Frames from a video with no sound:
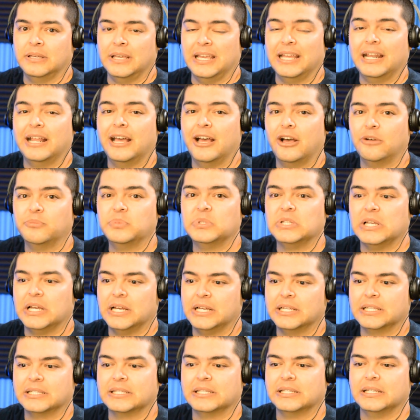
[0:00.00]
It helps
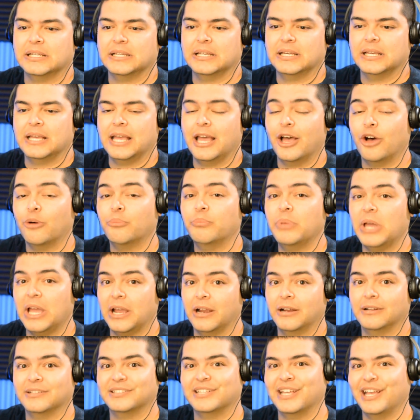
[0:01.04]
us help
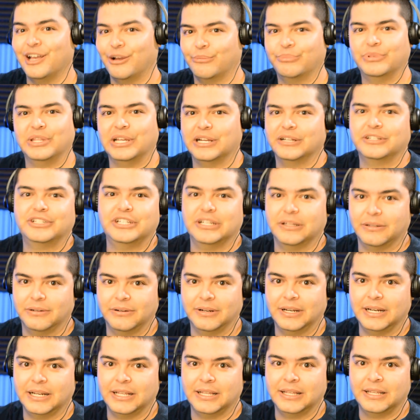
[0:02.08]
parents help their children.
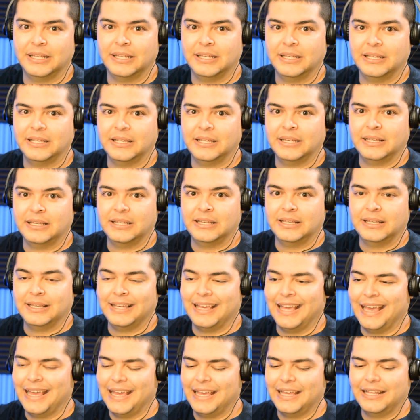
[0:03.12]

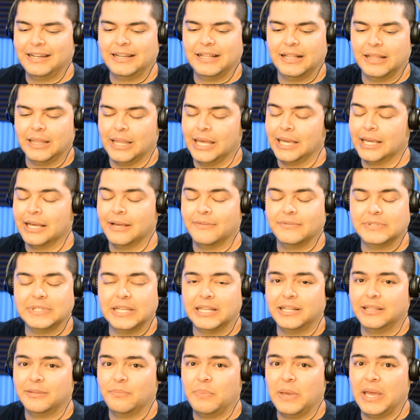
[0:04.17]
And like I've said
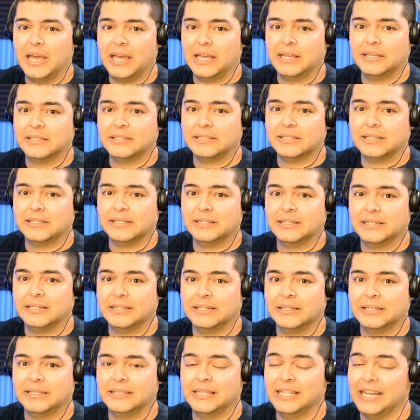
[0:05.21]
in the past,
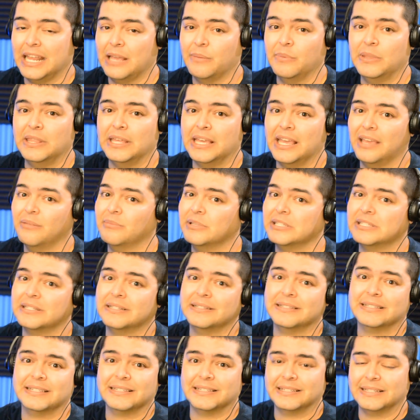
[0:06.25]
the name of the game is
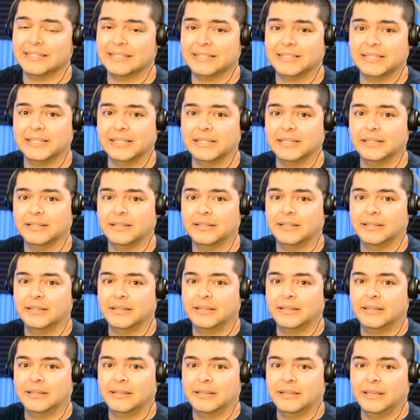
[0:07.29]
consistency.
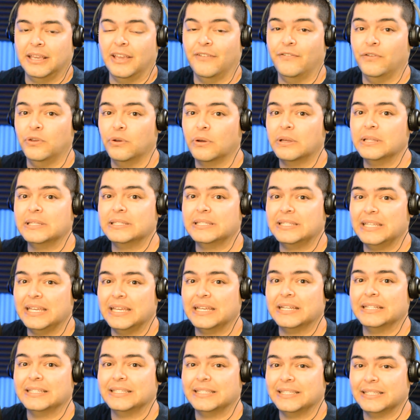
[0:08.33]
If you can stay
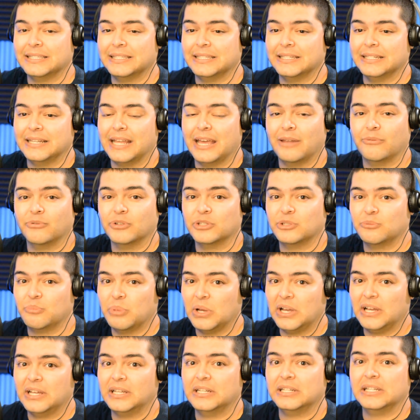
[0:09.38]
consistent and
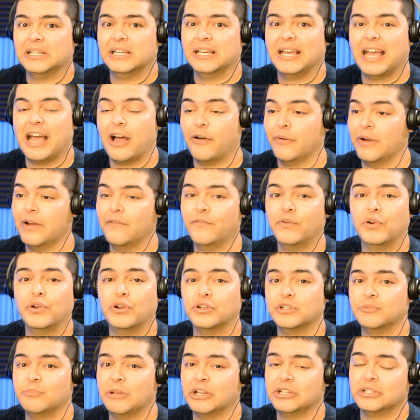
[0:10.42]
respond however your
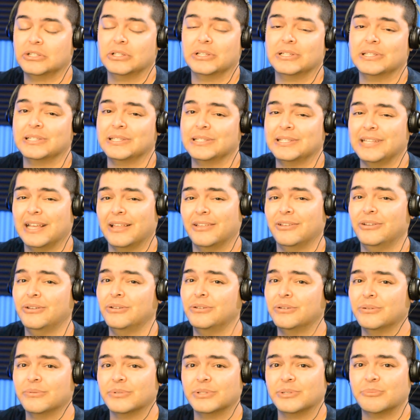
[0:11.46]
specialist is telling you
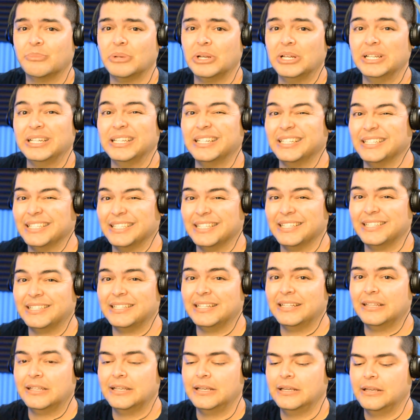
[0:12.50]
to respond
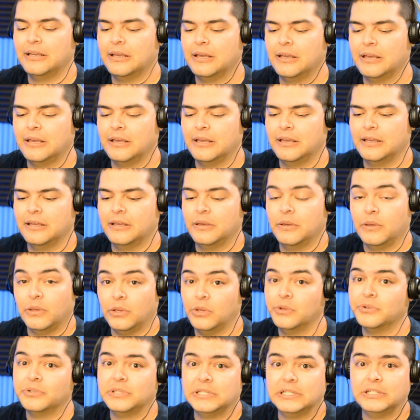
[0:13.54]
consistently,
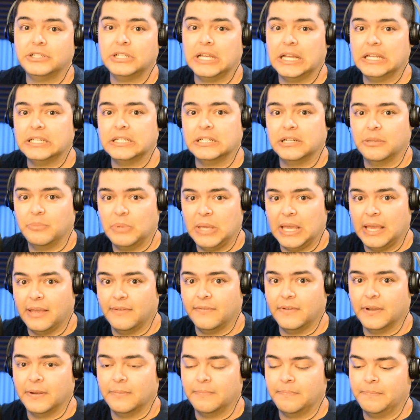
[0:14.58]
you'll see change in a
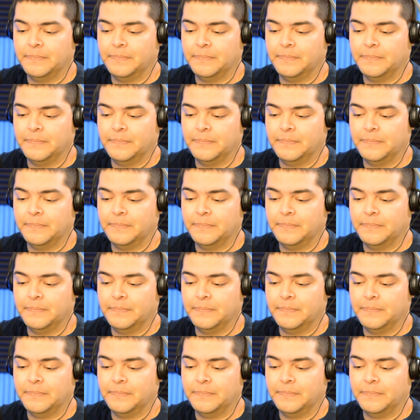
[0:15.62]
behavior.